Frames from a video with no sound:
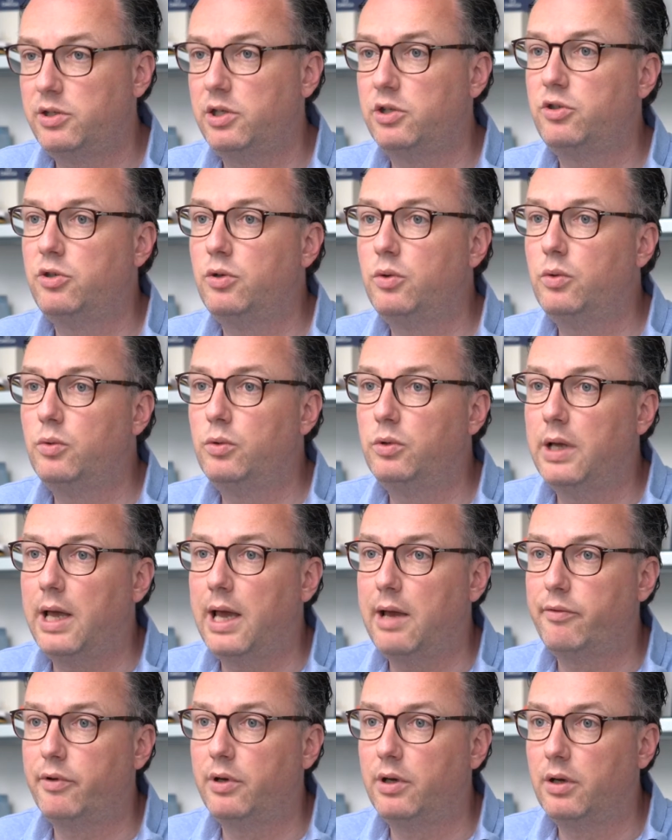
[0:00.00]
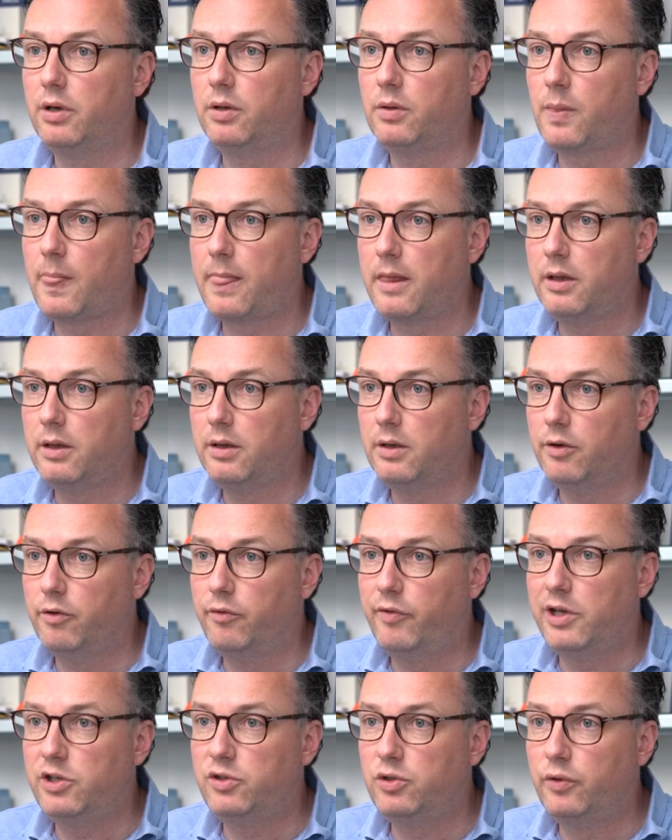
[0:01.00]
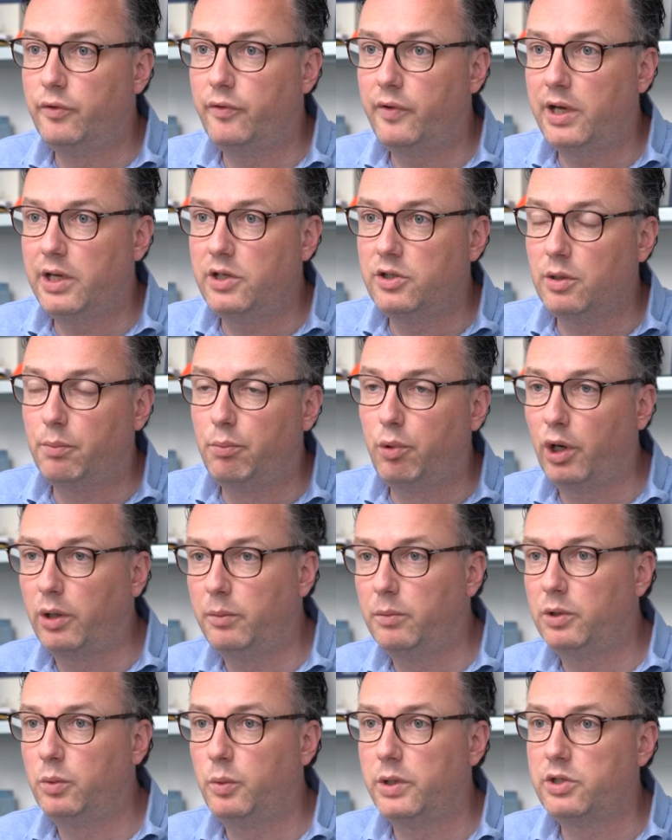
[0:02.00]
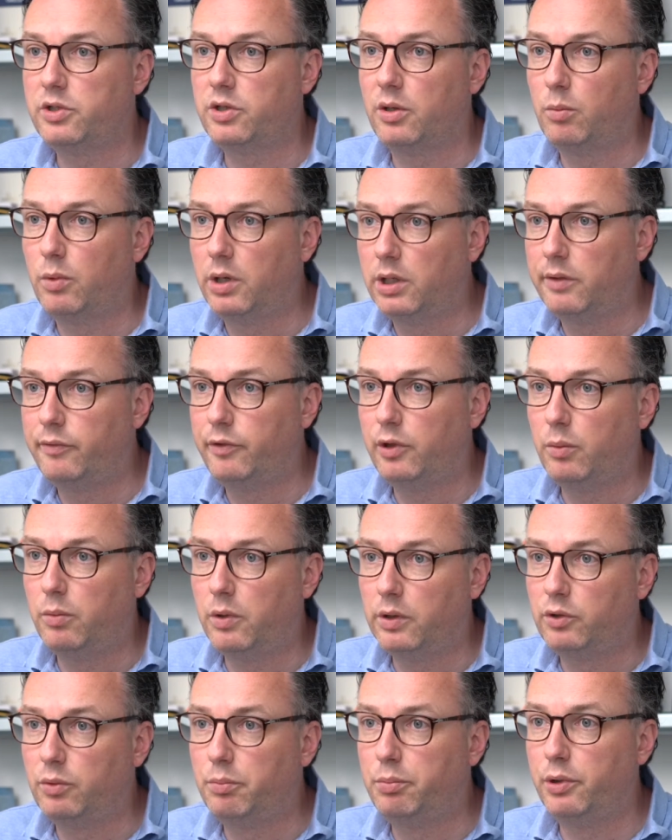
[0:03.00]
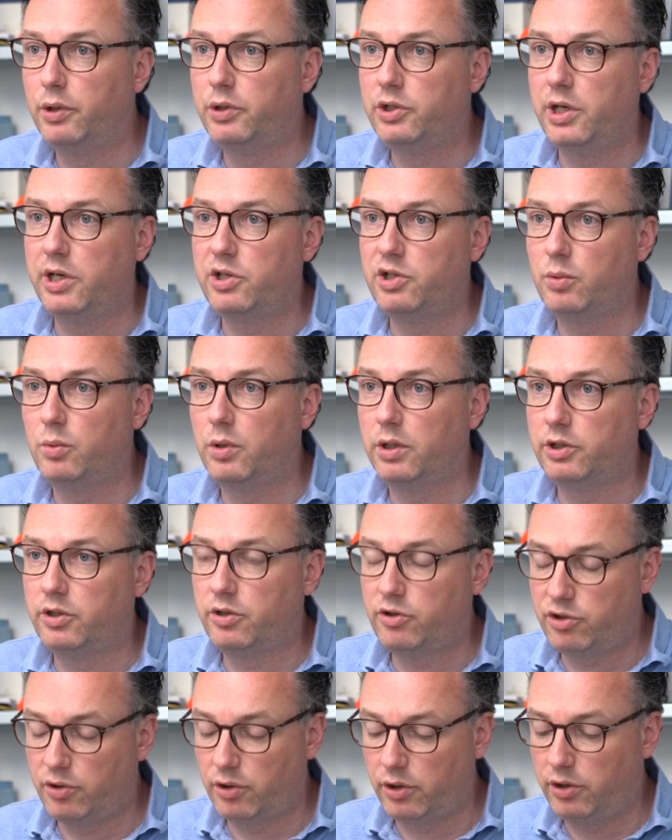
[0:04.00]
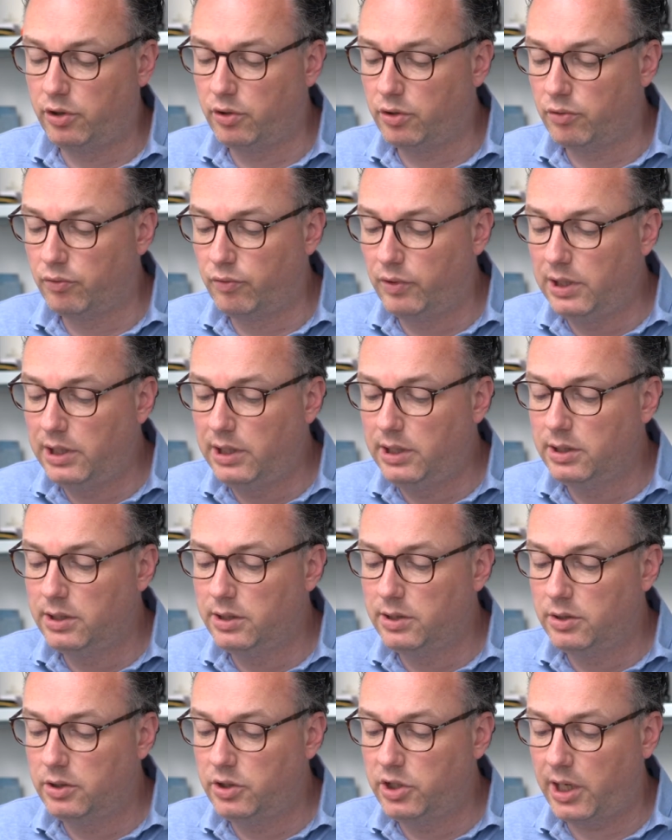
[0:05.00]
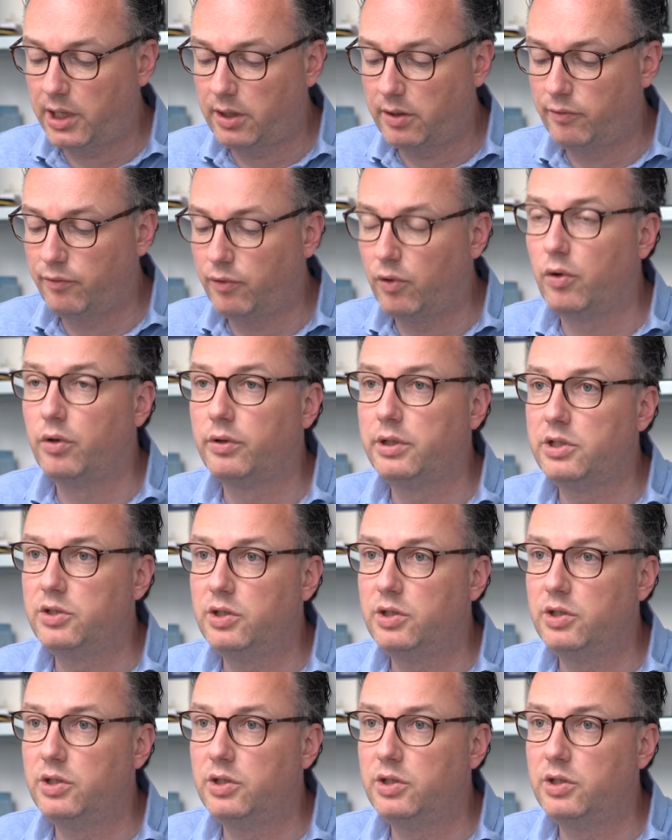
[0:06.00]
is to have a face-to-face appointment with someone if you want to purchase a watch, so you can really check for all these